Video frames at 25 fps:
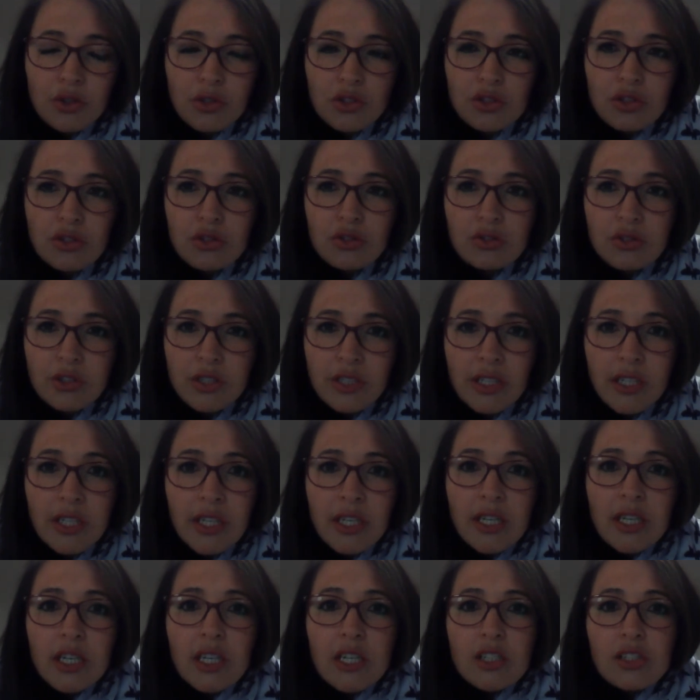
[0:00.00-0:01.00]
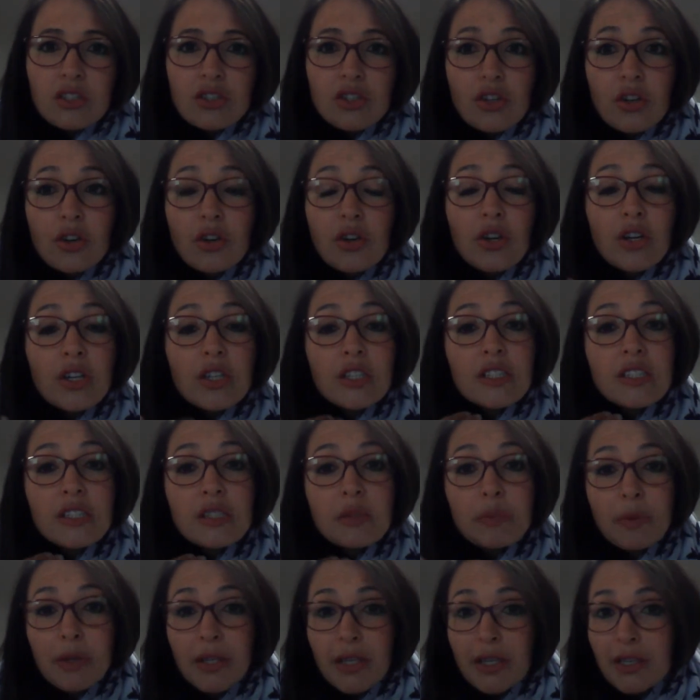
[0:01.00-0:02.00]
for your children. So
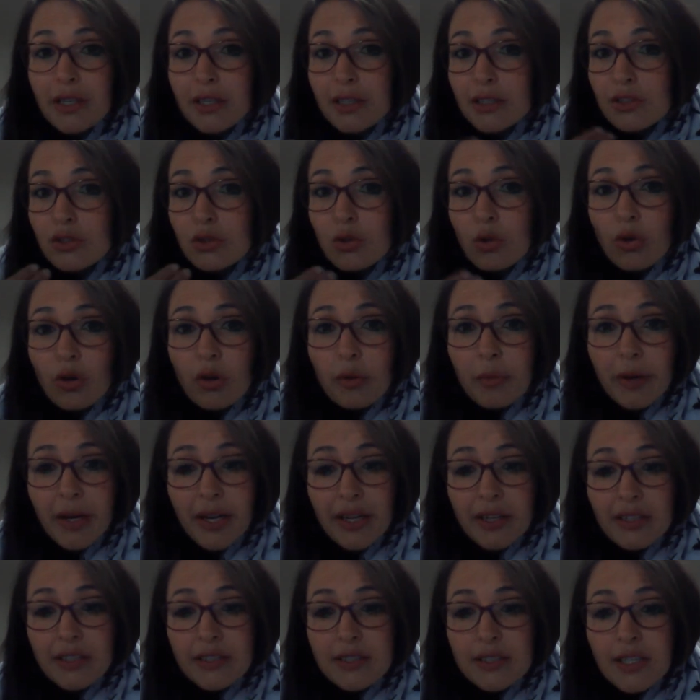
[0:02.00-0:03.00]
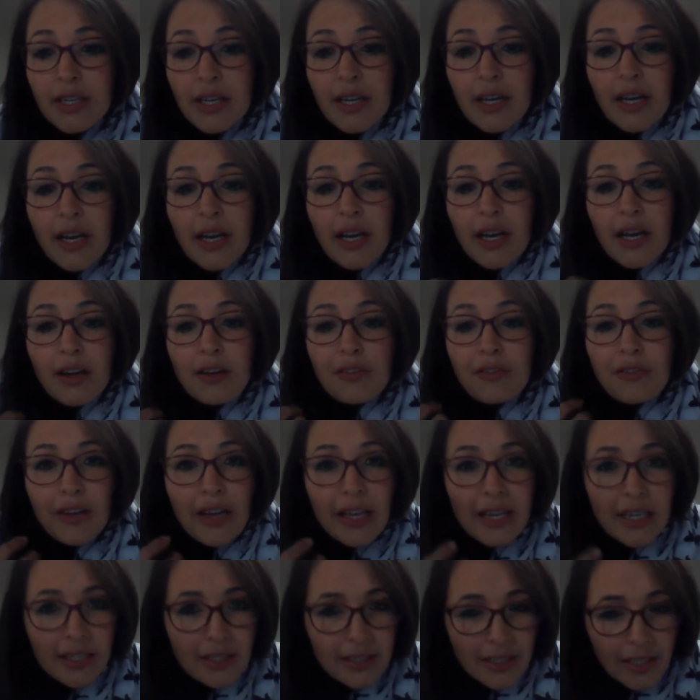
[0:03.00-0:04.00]
speak, talk about it.
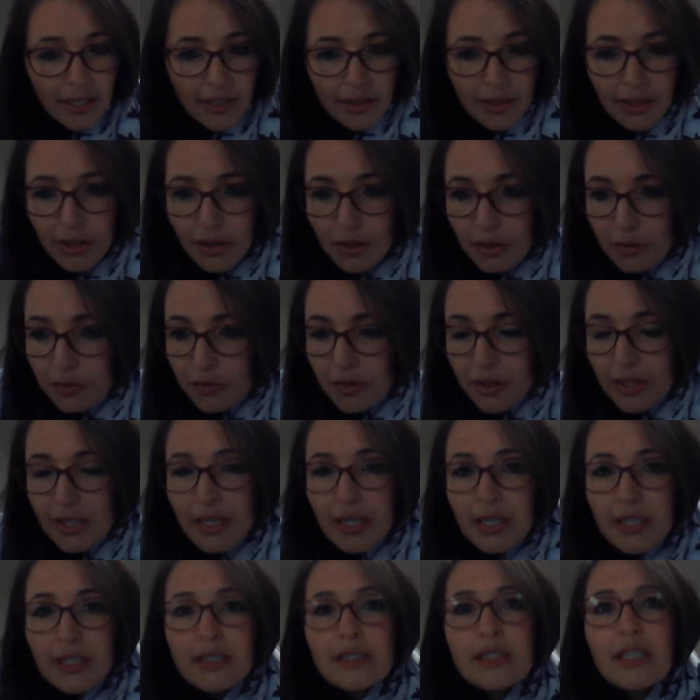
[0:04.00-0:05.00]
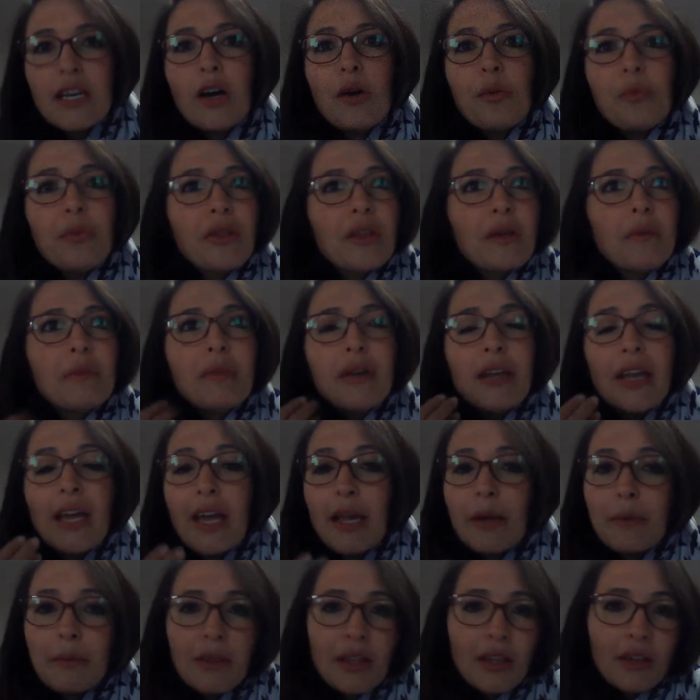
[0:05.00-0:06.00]
Validate their feelings, help them
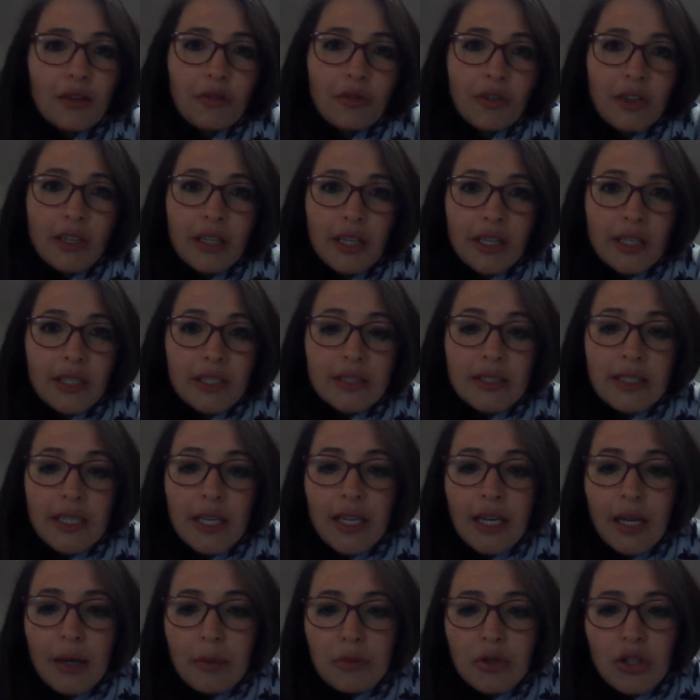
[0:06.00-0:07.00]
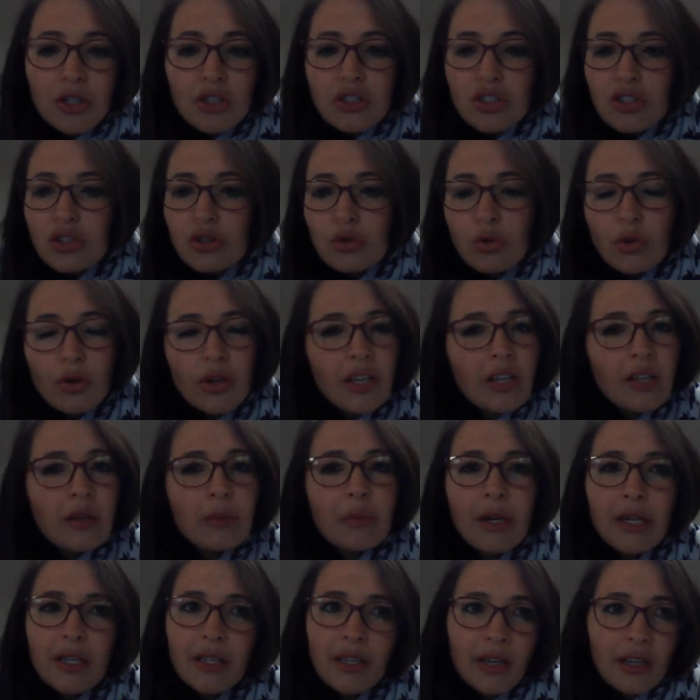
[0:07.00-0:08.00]
name their feelings. And I'm not just talking
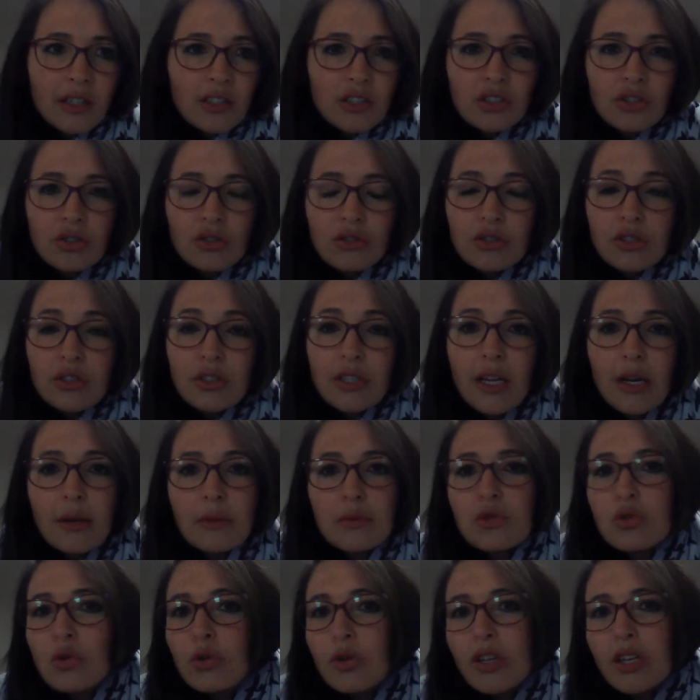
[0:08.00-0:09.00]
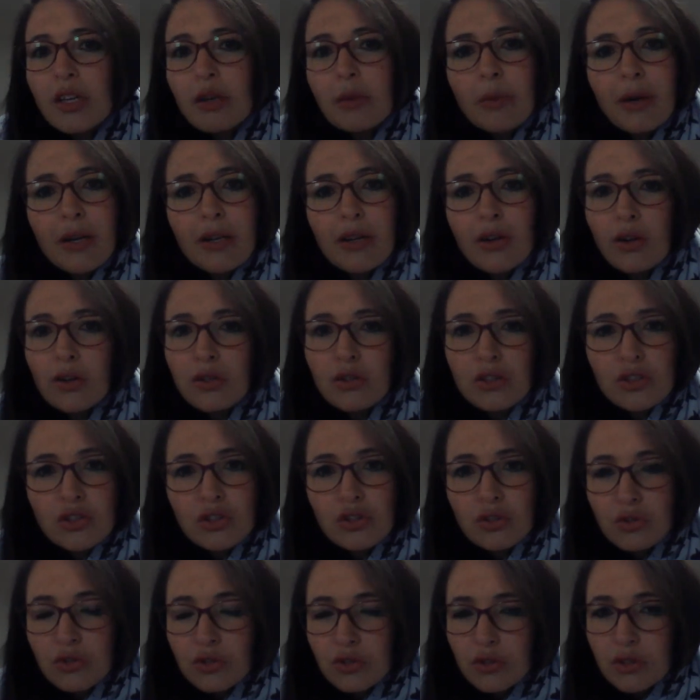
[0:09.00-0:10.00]
about young children, I'm talking about older
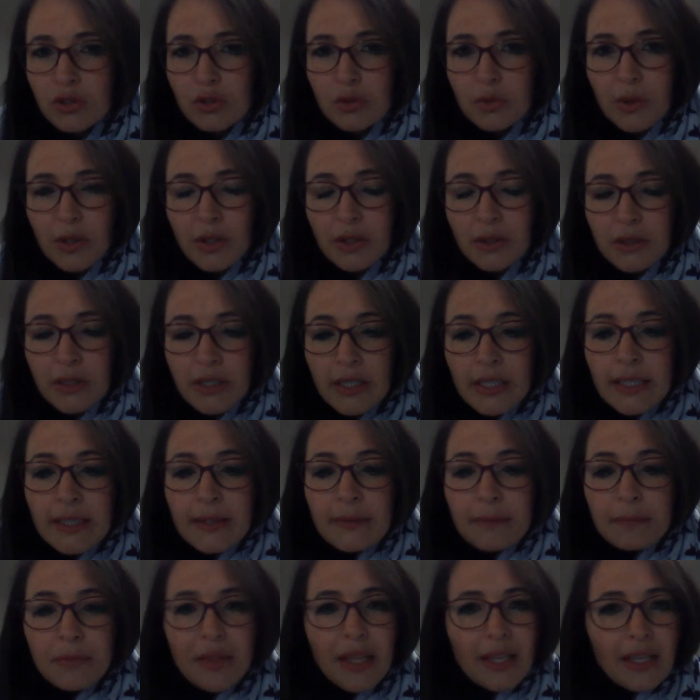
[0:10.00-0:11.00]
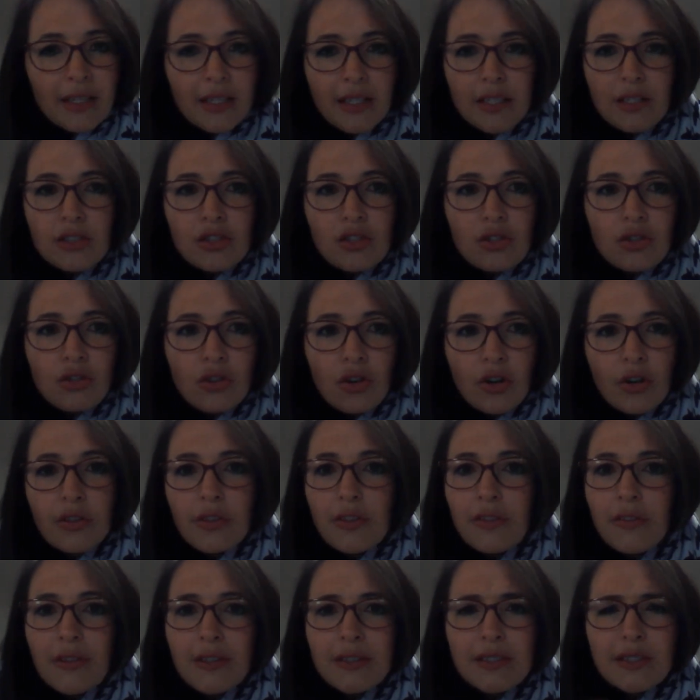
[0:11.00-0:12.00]
children as well. They need to
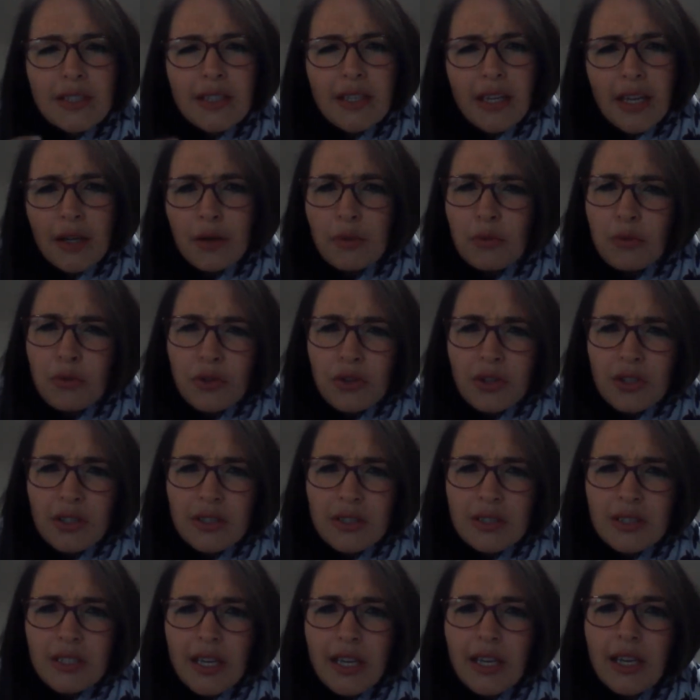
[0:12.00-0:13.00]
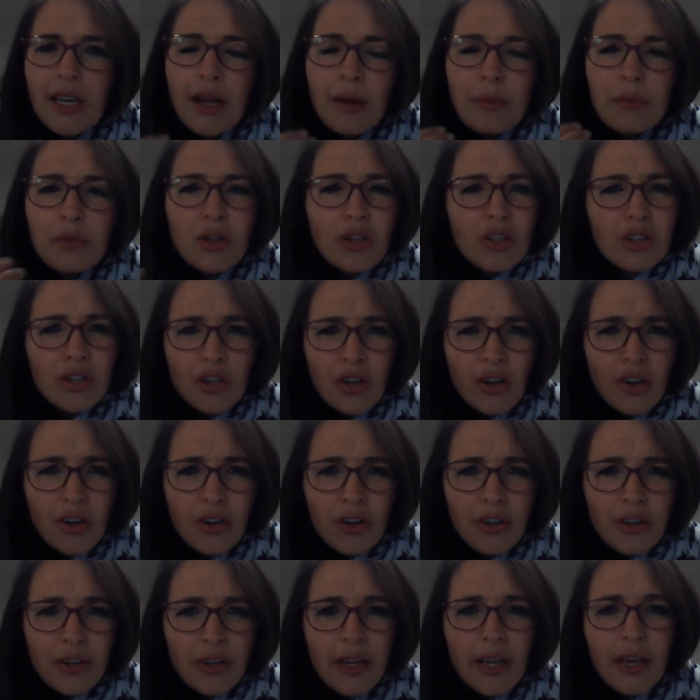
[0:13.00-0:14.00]
know that there's a name for this and I'm not
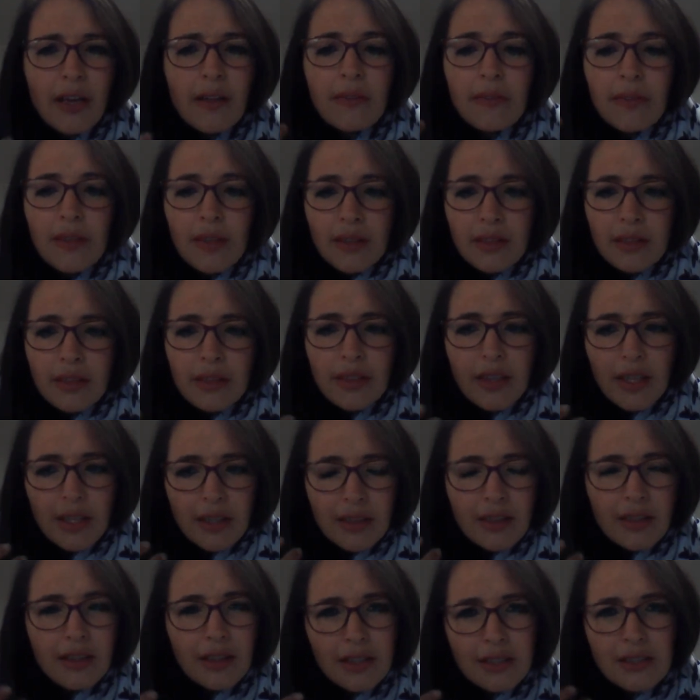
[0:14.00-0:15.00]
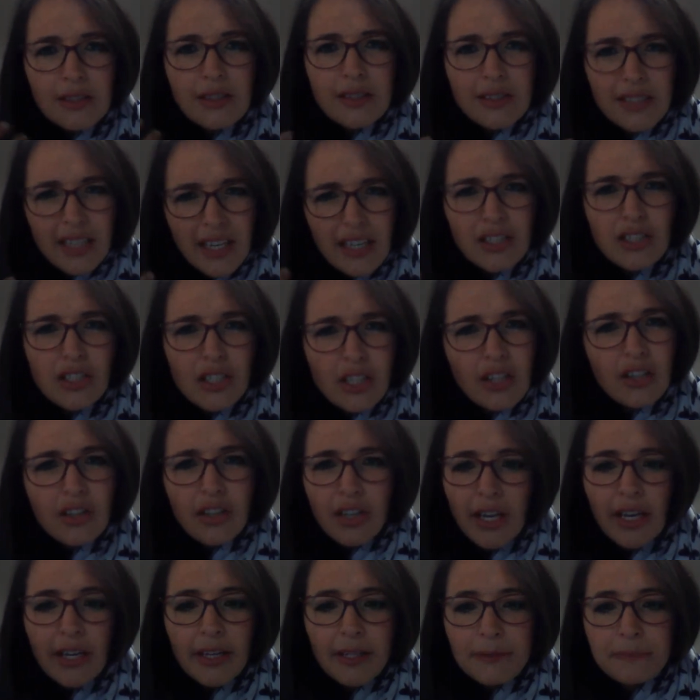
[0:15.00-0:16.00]
alone, and that this is actually
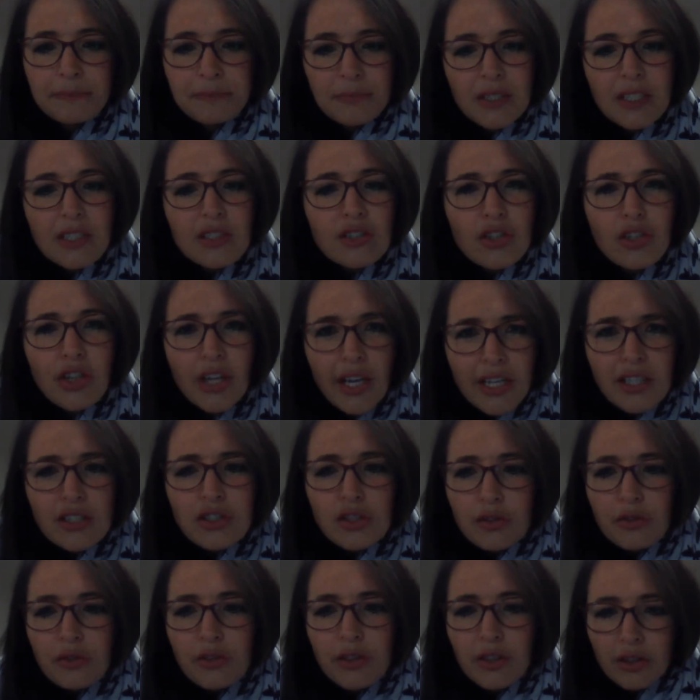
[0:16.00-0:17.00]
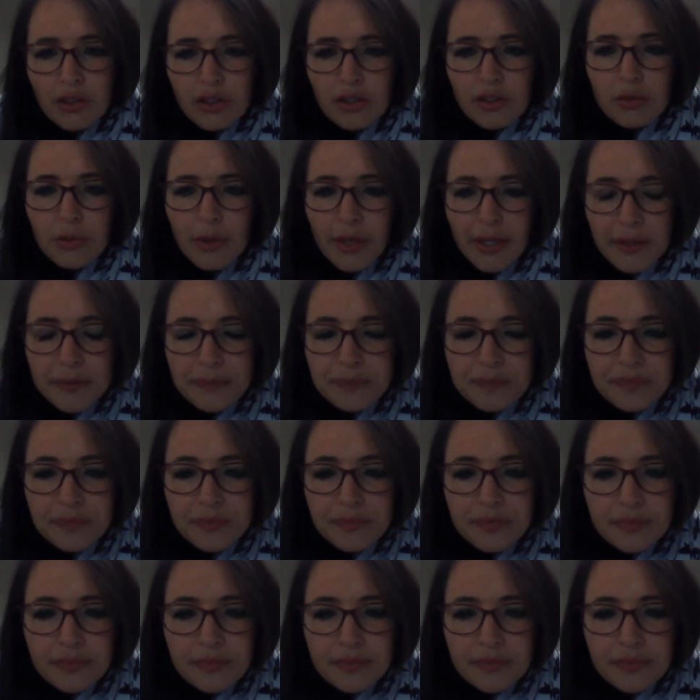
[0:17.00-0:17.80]
okay. It's okay to feel this way.